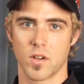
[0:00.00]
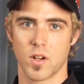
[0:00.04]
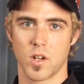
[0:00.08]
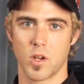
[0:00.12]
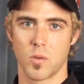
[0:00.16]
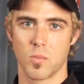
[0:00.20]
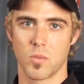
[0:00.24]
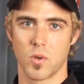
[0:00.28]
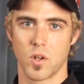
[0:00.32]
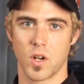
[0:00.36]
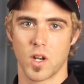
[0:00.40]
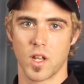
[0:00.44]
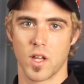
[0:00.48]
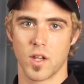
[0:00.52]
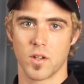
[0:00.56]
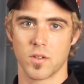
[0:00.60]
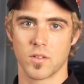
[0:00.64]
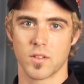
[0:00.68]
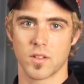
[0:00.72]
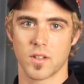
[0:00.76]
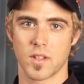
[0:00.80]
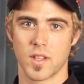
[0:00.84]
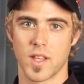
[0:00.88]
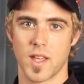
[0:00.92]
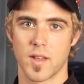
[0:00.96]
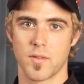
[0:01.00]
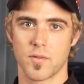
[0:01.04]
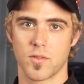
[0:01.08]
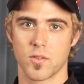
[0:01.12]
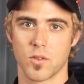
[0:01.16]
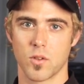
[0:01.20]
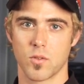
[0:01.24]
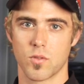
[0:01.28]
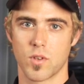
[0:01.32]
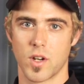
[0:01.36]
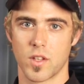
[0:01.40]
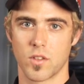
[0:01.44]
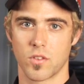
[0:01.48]
lot more load, and
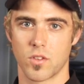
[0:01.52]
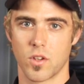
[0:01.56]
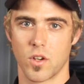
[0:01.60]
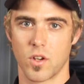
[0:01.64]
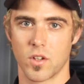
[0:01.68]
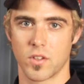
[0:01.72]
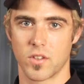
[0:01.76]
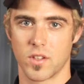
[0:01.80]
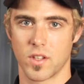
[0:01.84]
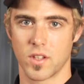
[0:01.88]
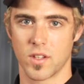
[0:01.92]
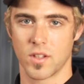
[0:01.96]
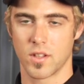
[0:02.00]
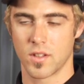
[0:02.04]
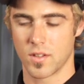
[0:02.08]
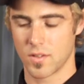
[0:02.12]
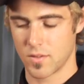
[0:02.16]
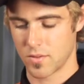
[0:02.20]
therefore runs hotter.